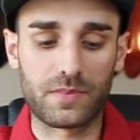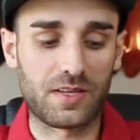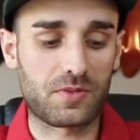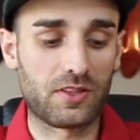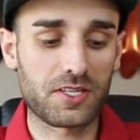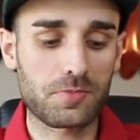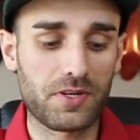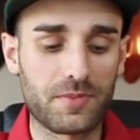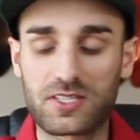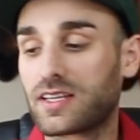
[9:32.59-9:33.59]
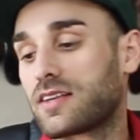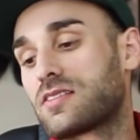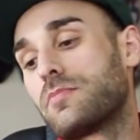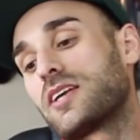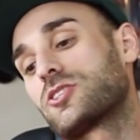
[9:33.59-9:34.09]
it looks pretty much like a
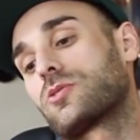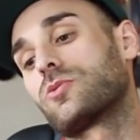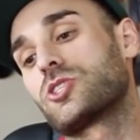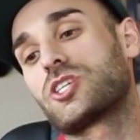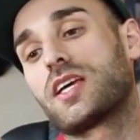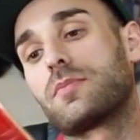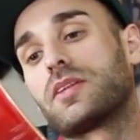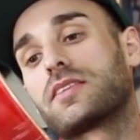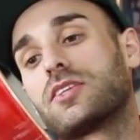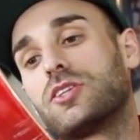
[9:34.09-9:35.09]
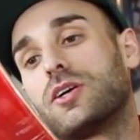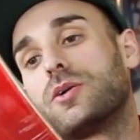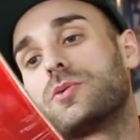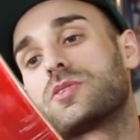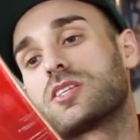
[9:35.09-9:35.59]
symmetrical shape. Like the
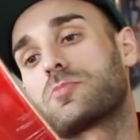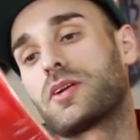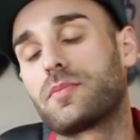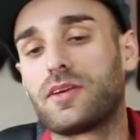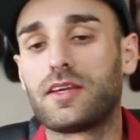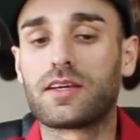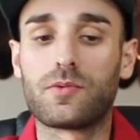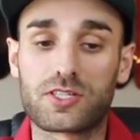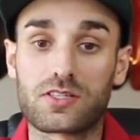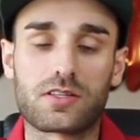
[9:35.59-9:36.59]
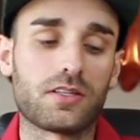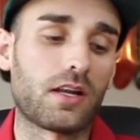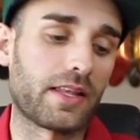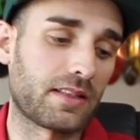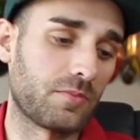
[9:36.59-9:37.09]
nose is pretty big, which is good.
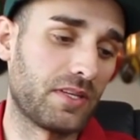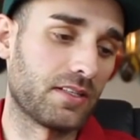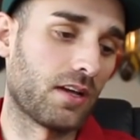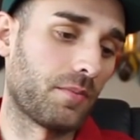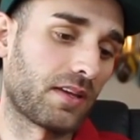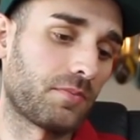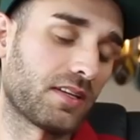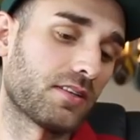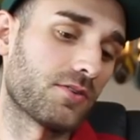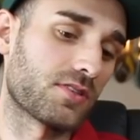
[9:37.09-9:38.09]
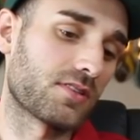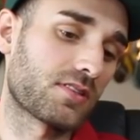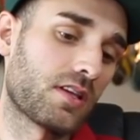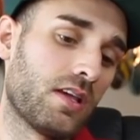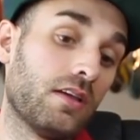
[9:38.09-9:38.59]
I like the big
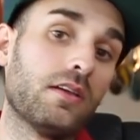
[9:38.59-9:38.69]
noses,